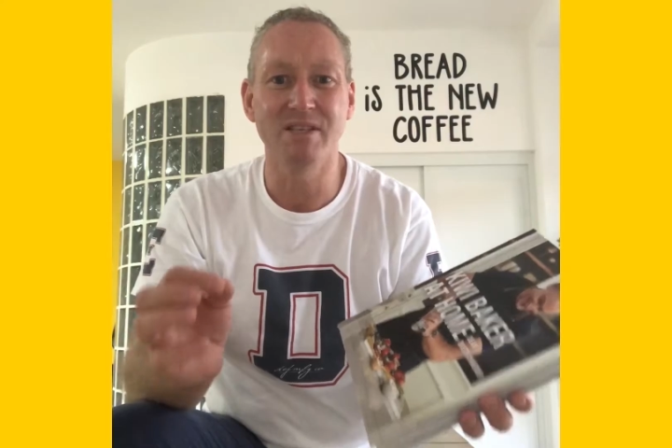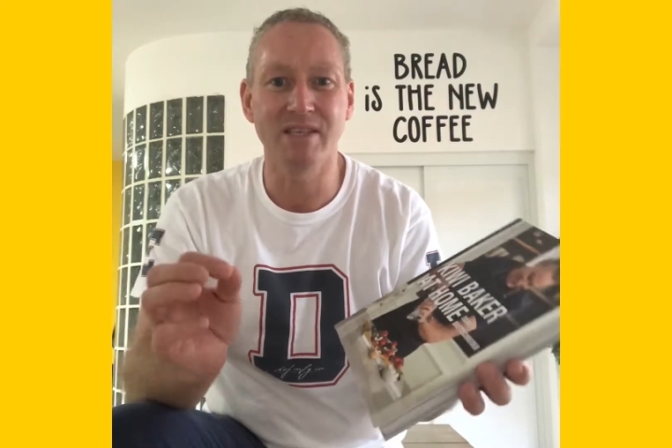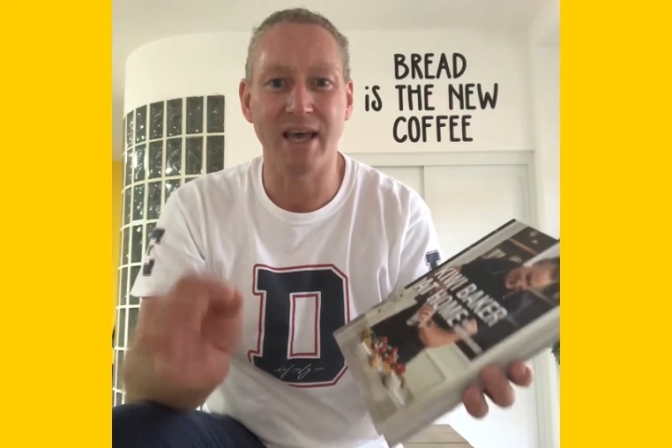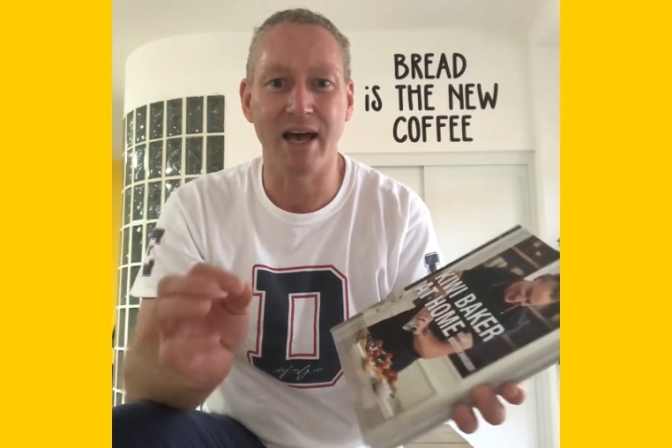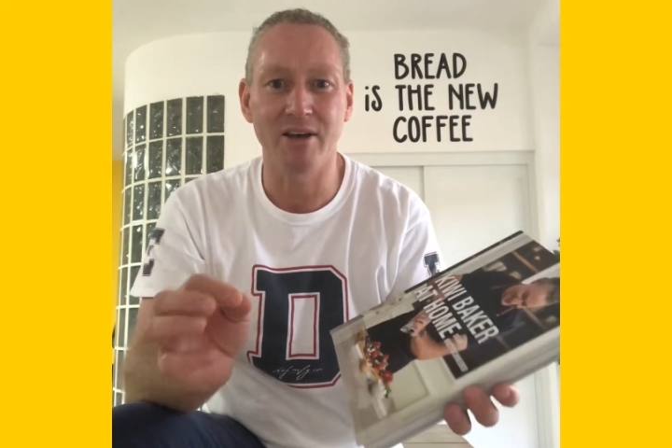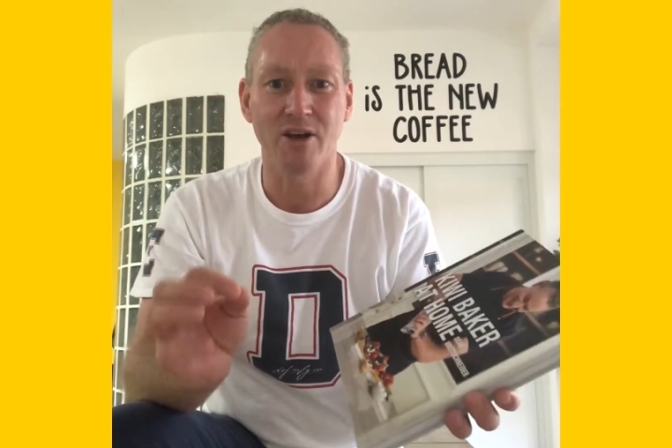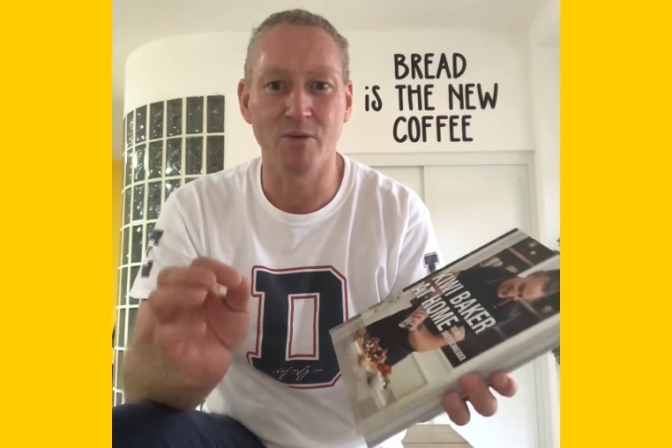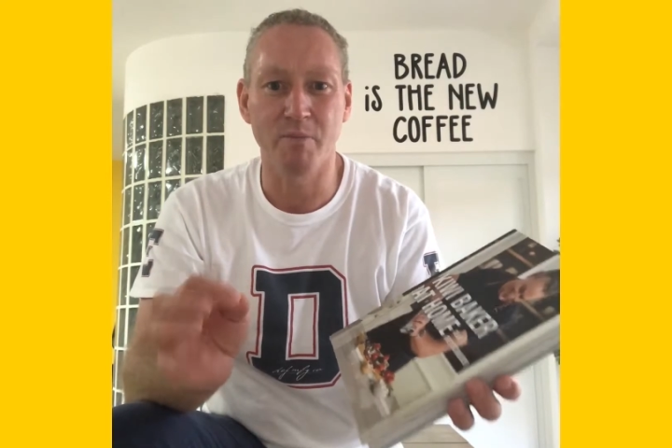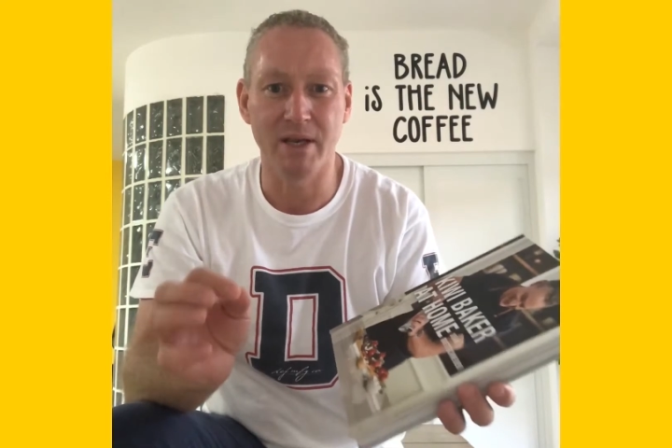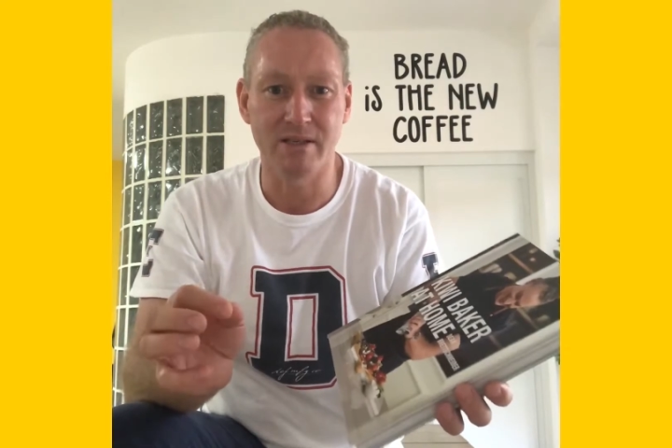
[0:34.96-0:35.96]

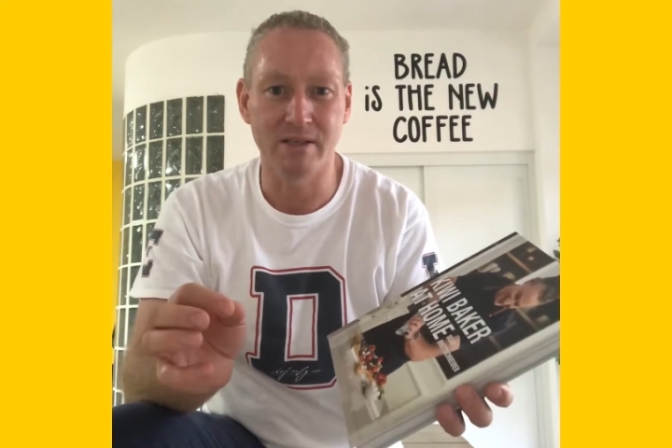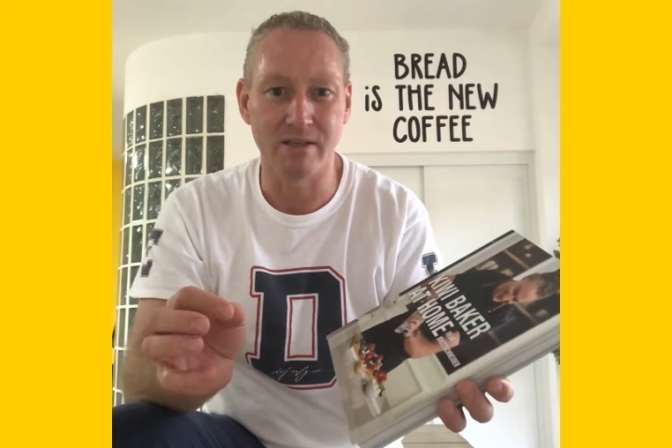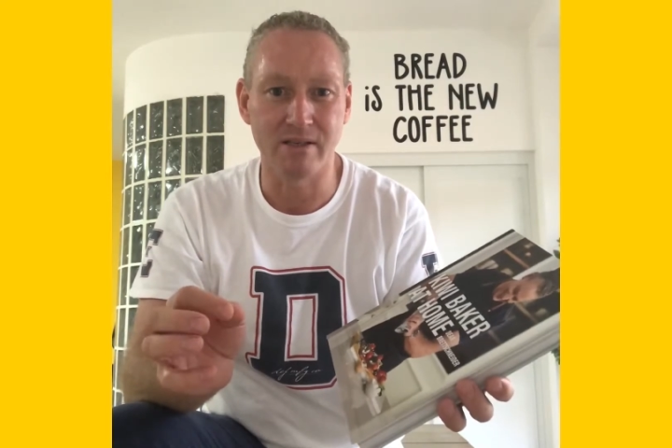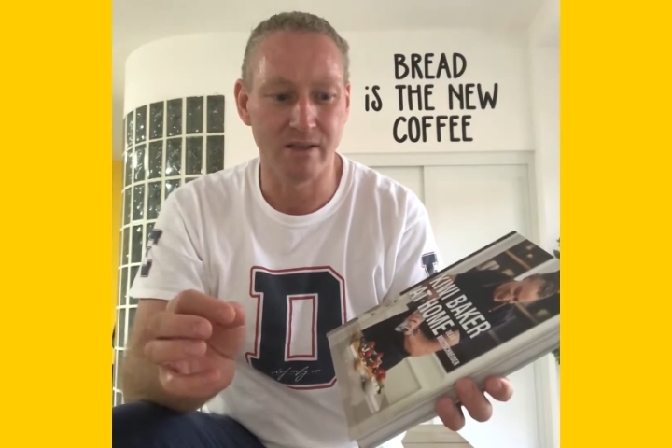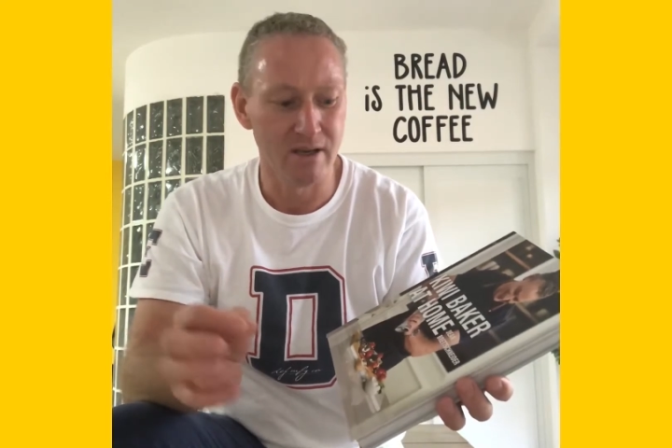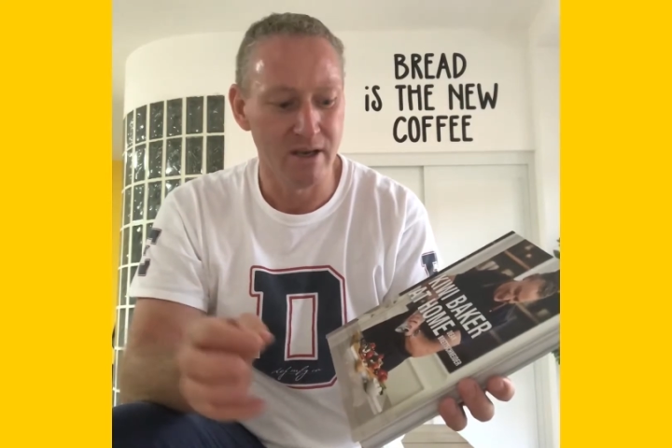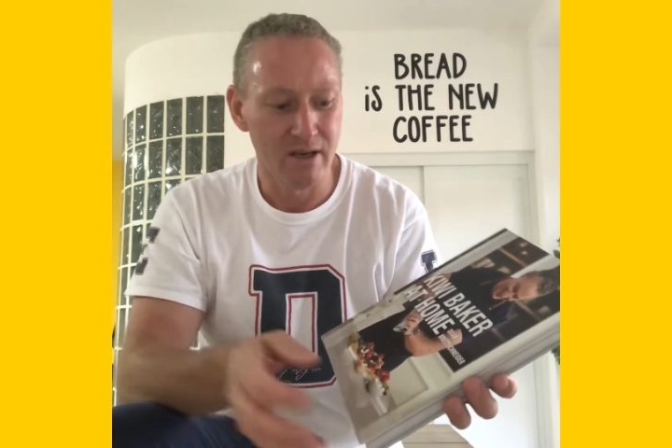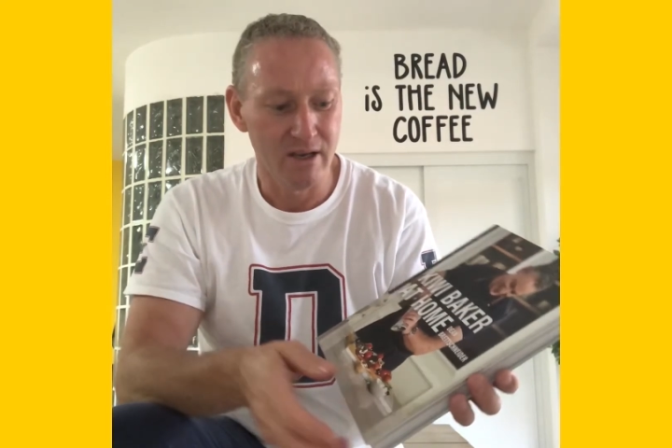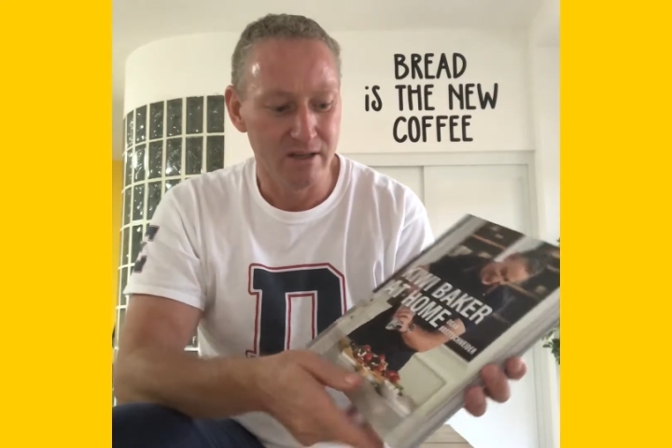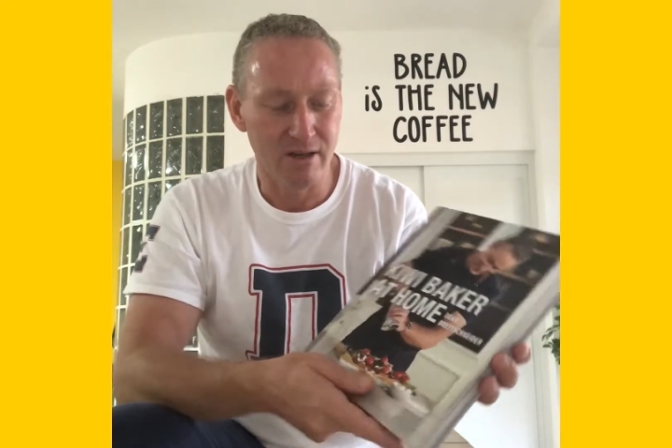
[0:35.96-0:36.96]
sourdough pizzas.
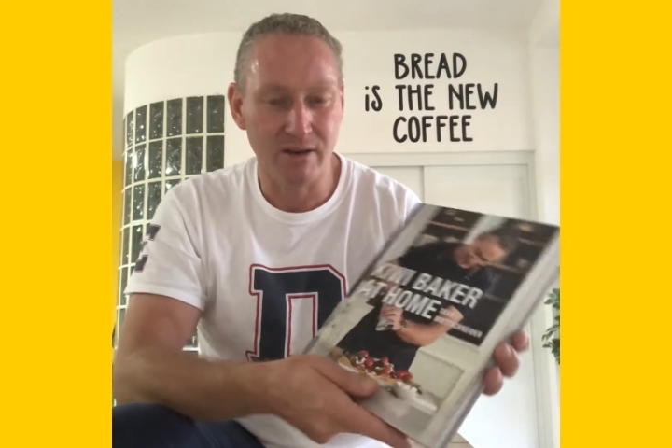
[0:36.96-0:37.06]
So